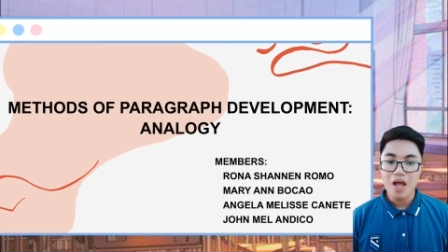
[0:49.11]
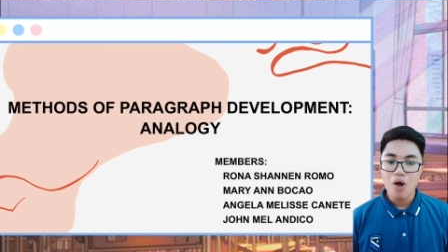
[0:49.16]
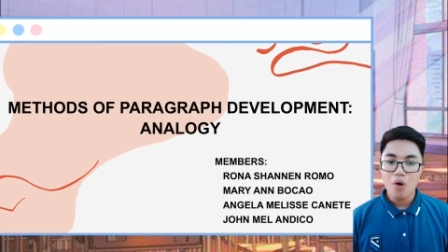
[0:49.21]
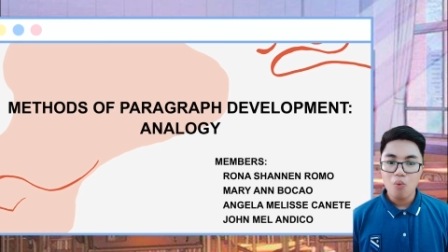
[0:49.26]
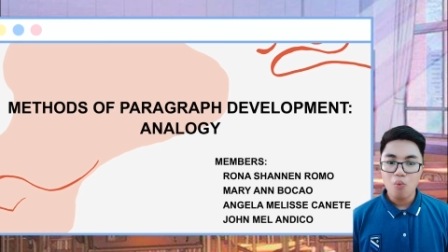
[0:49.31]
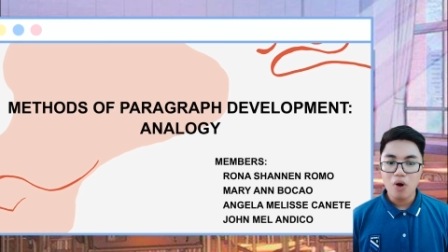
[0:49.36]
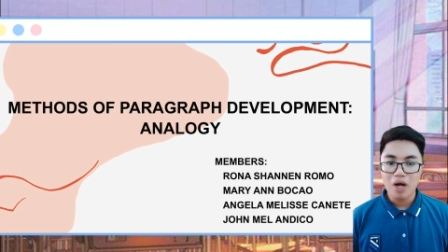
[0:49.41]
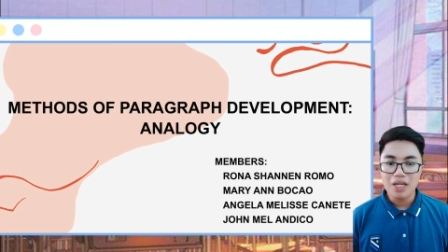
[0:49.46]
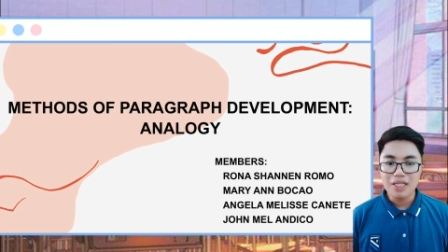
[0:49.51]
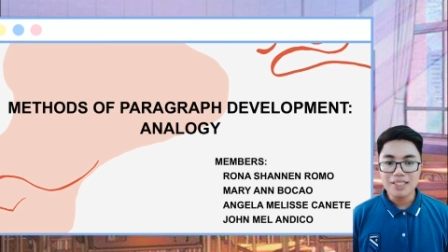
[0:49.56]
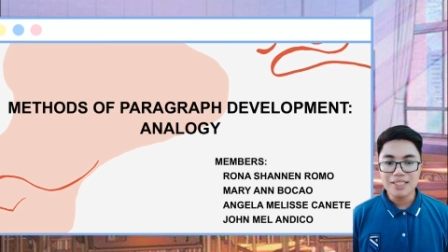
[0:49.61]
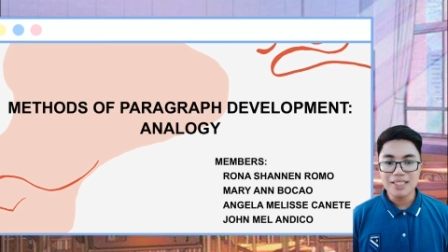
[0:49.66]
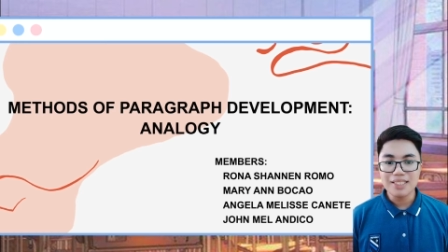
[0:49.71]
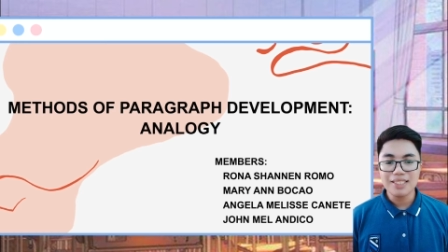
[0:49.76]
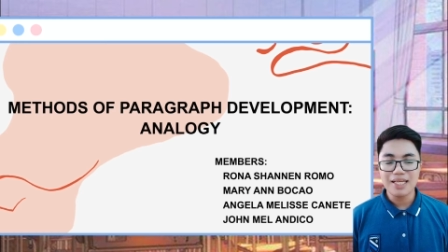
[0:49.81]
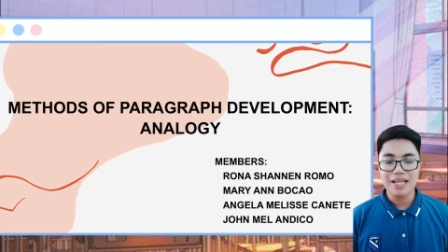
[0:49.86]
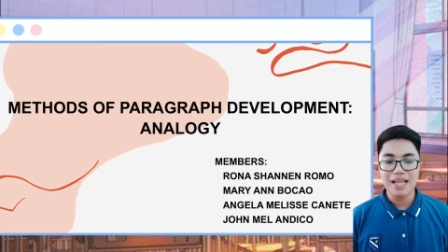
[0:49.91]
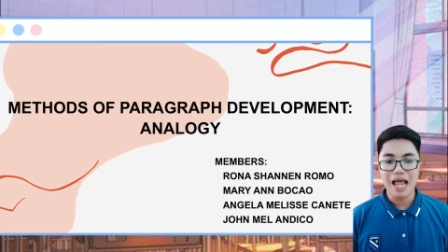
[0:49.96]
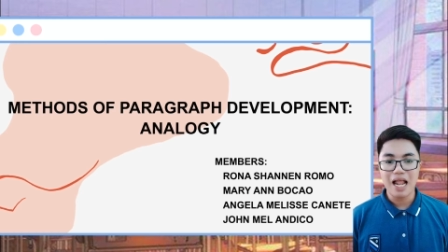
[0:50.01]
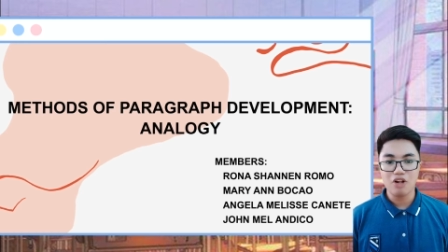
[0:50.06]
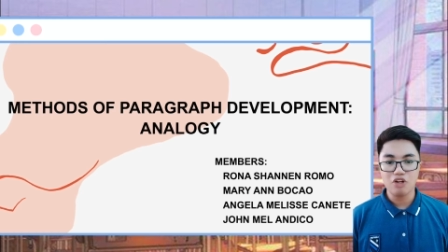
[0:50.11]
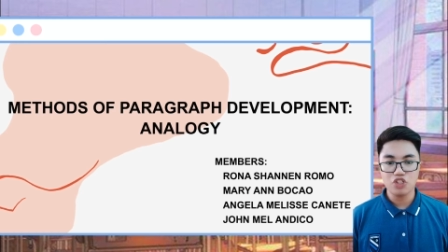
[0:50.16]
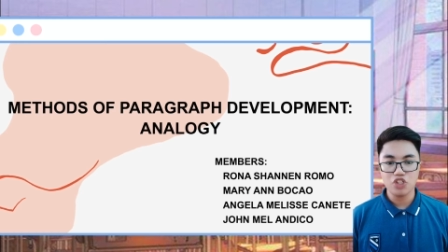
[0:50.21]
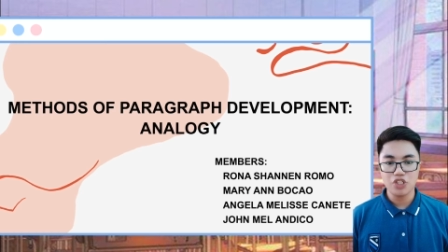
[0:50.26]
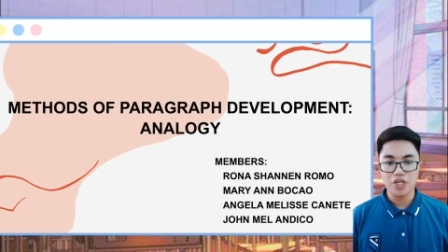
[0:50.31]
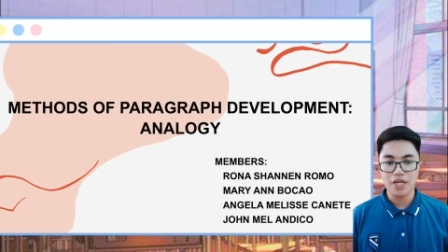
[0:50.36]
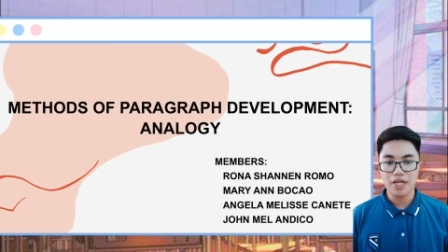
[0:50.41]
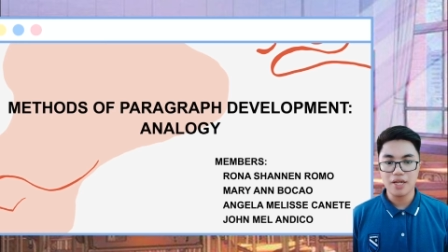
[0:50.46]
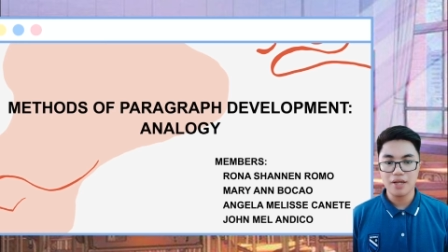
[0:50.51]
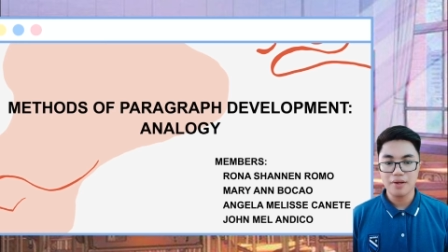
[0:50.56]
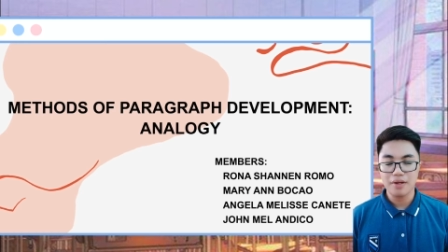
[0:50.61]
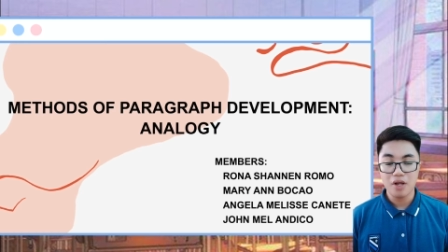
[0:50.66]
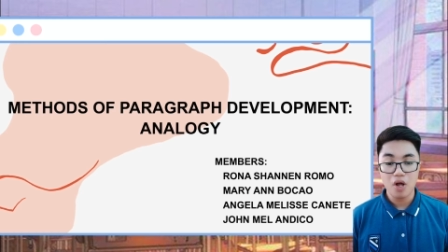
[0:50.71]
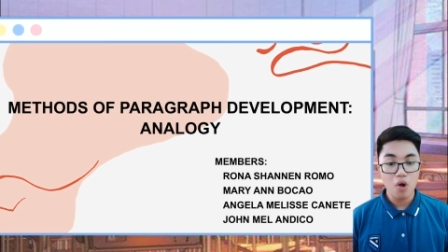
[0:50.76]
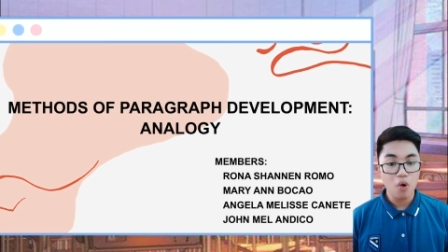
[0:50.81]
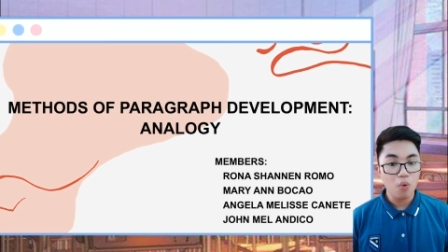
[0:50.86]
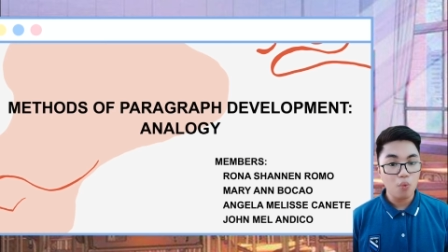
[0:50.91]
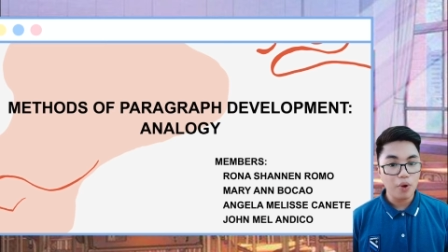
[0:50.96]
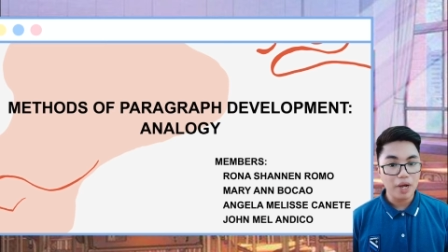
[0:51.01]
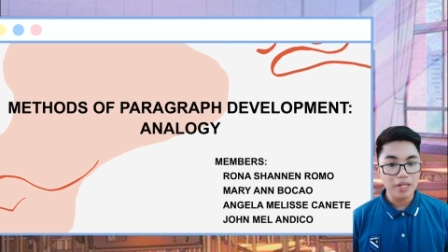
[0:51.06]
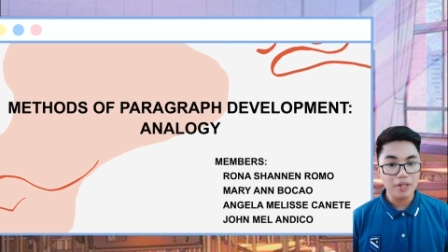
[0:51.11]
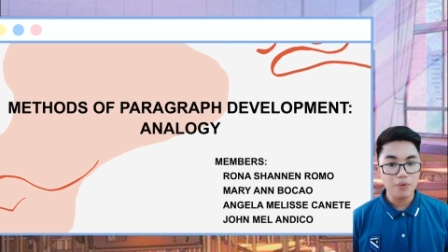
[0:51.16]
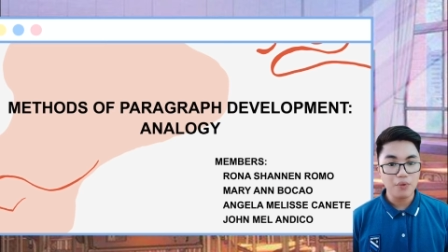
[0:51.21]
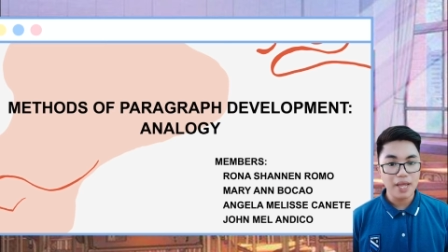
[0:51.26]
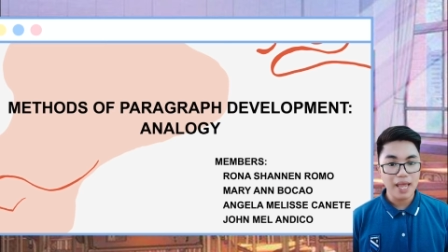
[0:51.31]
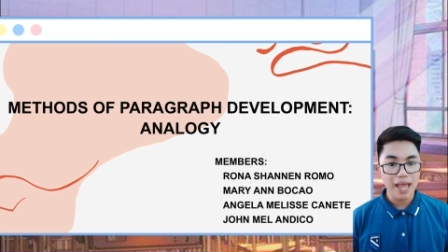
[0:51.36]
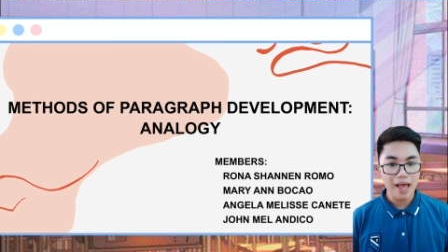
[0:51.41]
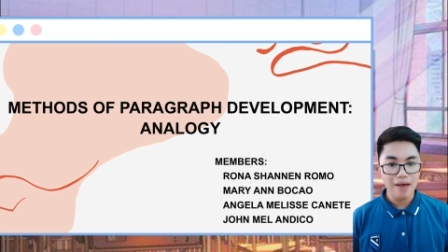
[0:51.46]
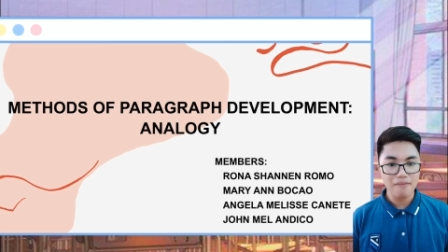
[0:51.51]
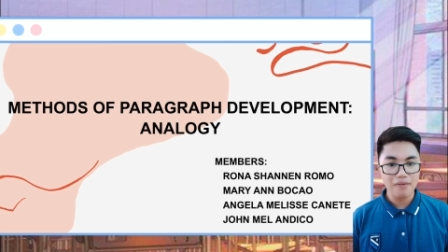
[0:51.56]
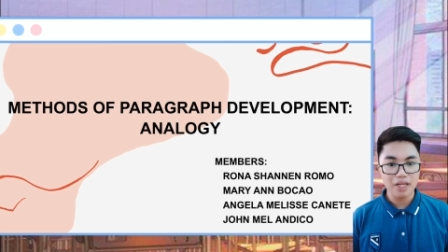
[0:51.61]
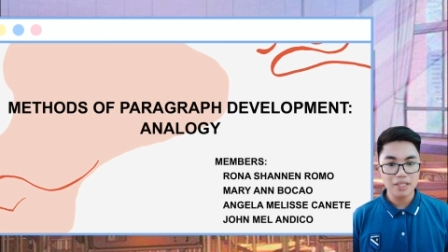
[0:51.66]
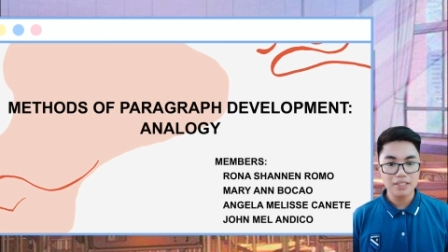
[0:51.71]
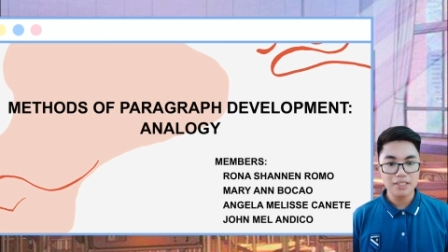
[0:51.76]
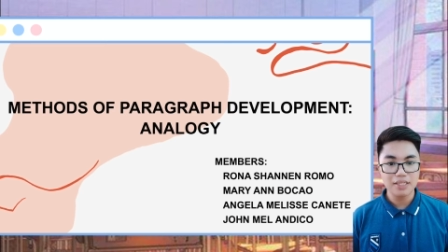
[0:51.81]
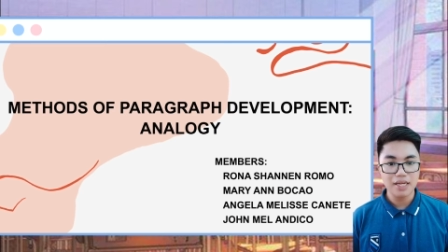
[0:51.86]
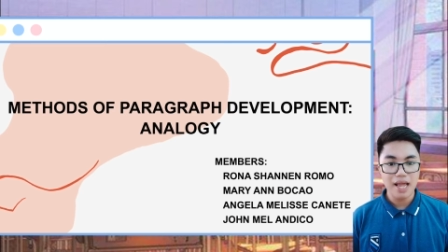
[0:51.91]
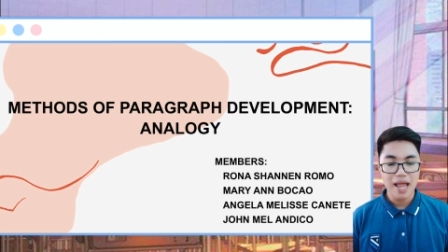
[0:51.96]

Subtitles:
What is this analogy? Why do we have it?